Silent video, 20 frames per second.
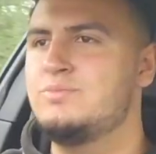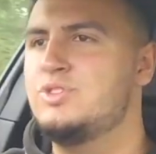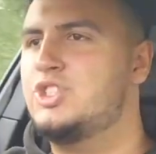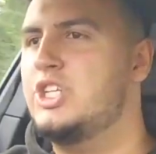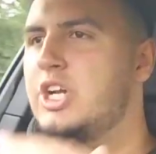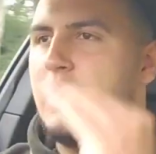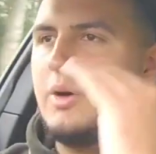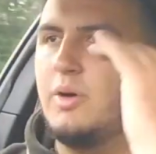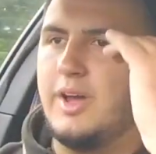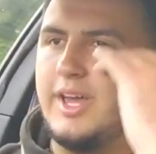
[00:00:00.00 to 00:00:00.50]

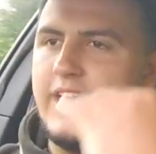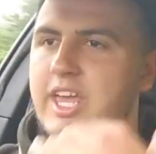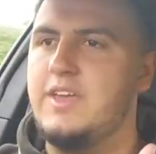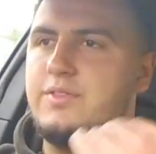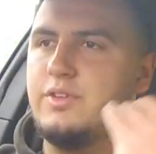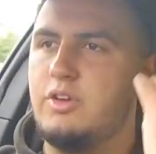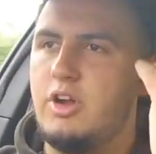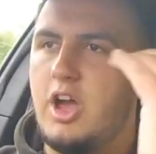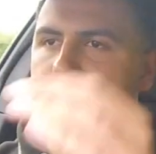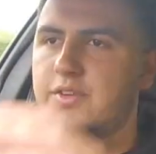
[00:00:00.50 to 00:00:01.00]
you know what,
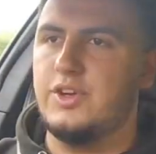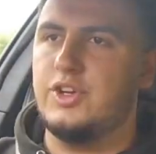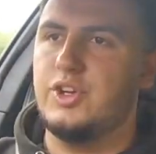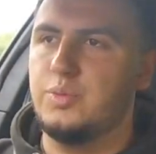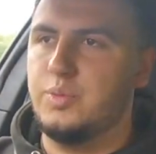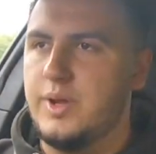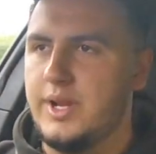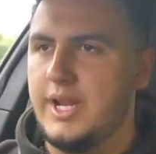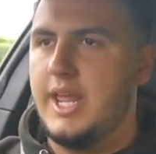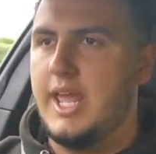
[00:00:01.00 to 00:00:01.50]
either could
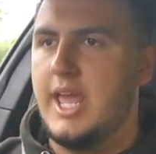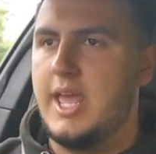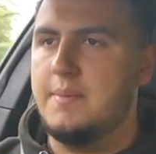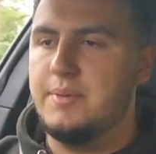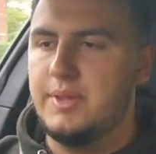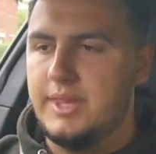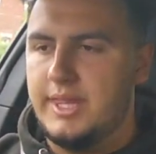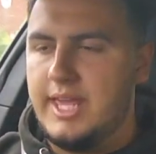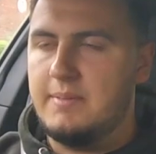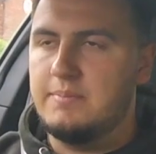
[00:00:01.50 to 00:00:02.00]
win here,
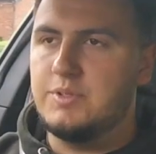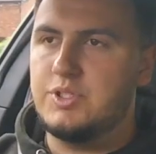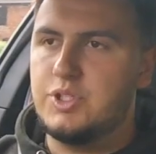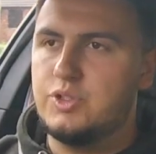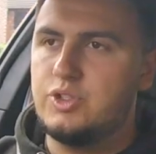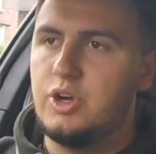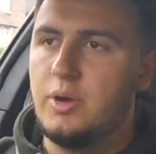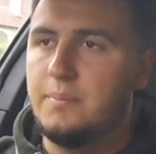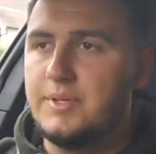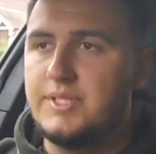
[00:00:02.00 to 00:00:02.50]
but the
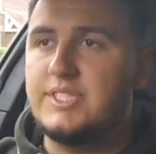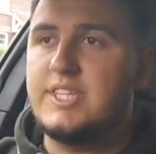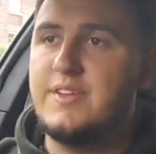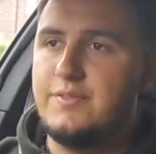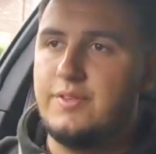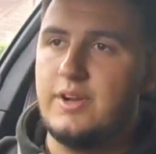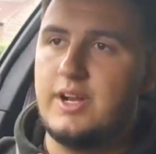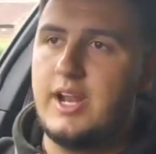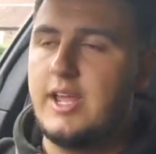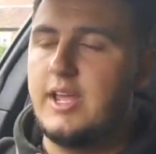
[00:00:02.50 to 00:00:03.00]
M2 Comp is
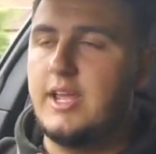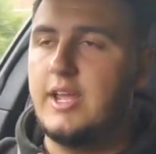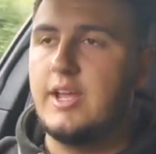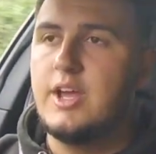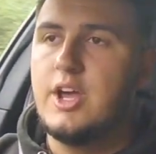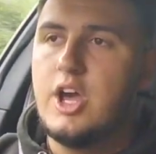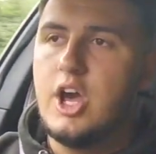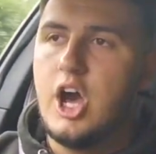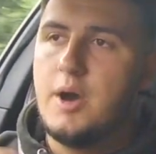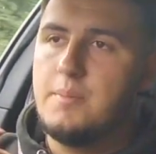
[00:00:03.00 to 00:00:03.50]
definitely
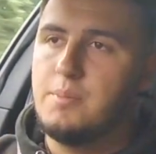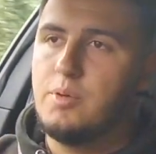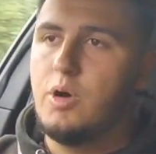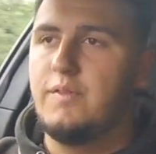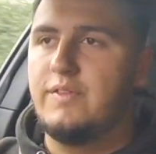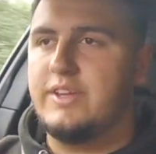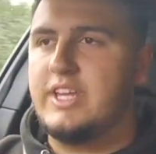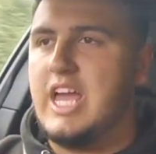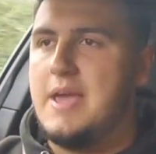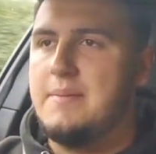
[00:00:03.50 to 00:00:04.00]
a
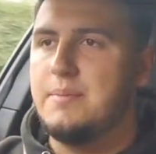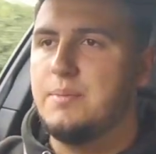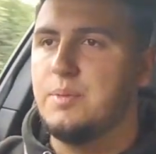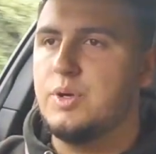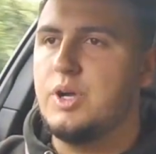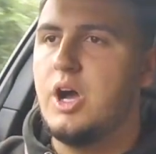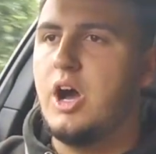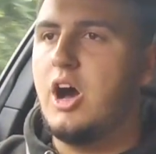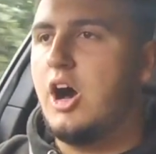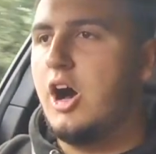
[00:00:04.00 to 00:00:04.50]
more of a
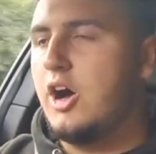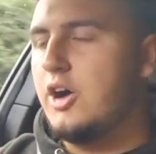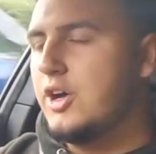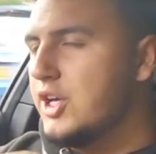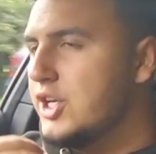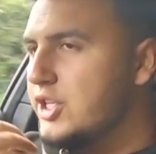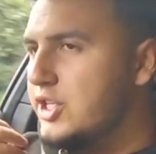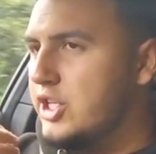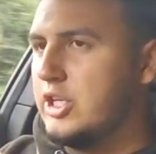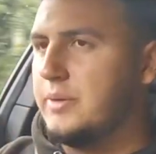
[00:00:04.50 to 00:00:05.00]
capable car.
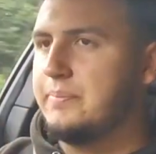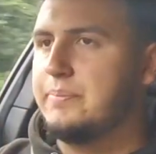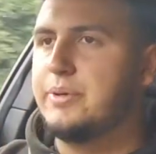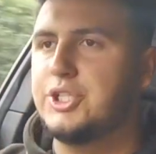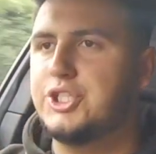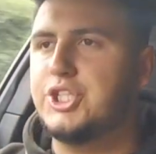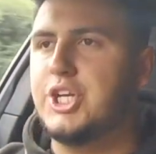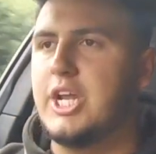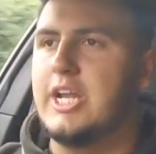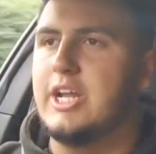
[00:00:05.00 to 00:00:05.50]
You can
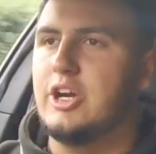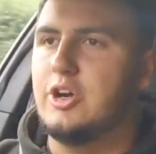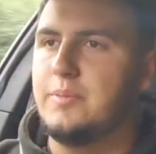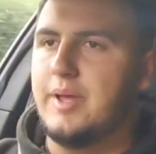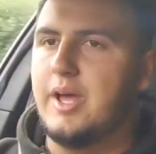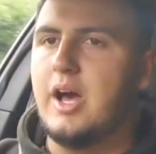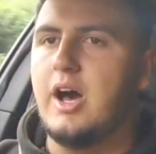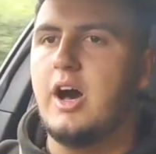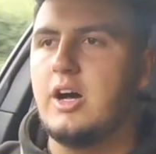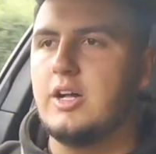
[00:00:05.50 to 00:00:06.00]
push it a little
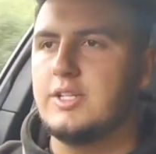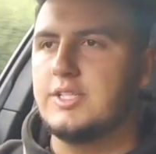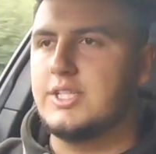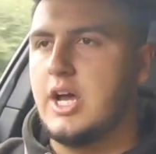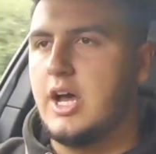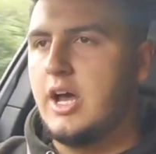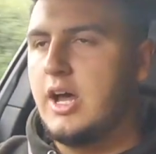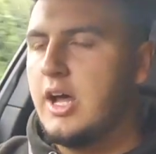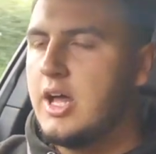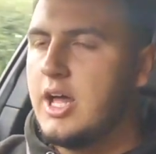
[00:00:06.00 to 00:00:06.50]
bit
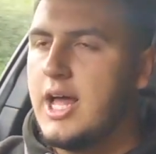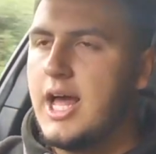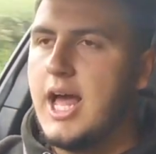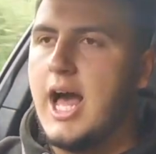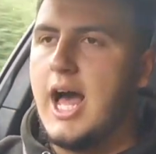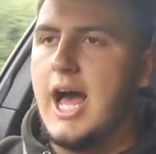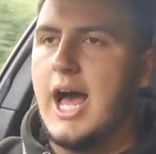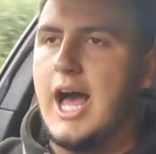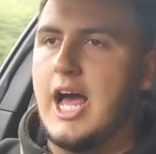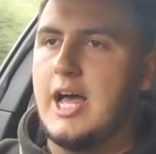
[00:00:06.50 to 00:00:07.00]
harder,
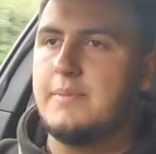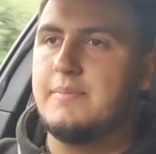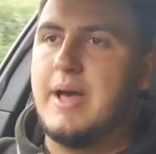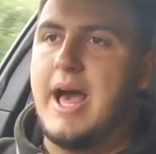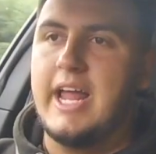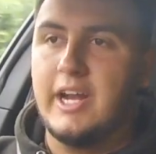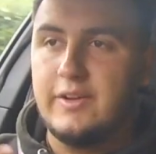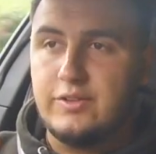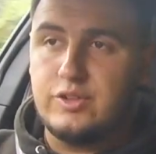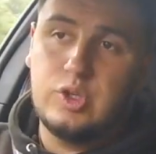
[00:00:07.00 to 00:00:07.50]

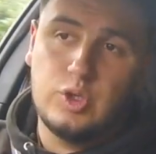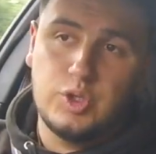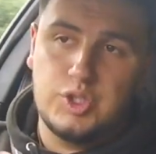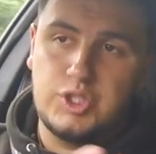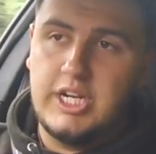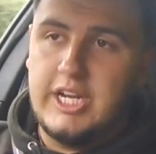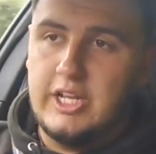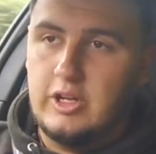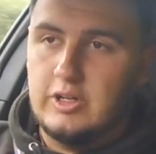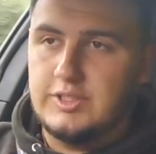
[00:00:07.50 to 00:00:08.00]
and of
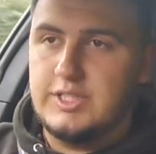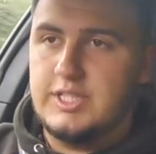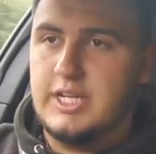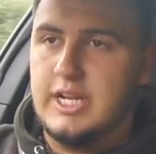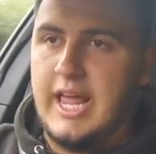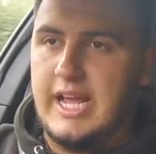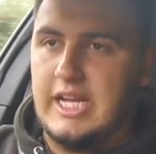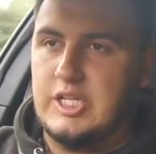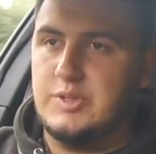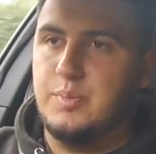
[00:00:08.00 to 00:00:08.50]
course, leading on to the
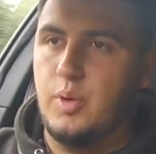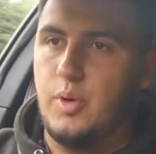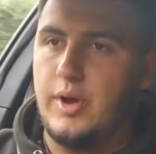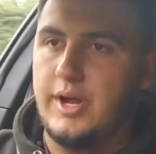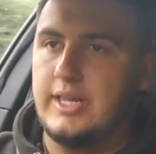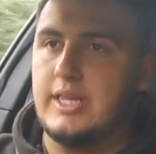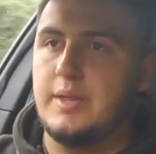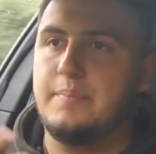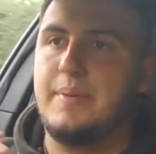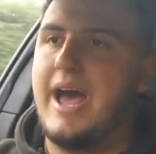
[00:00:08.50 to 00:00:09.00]
next
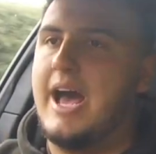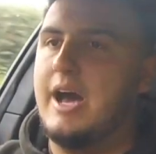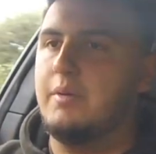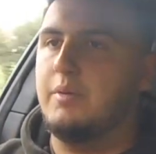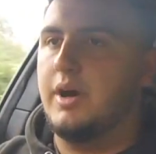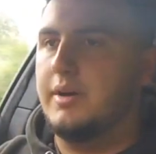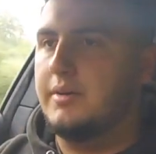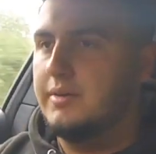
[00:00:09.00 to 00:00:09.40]
point, the power.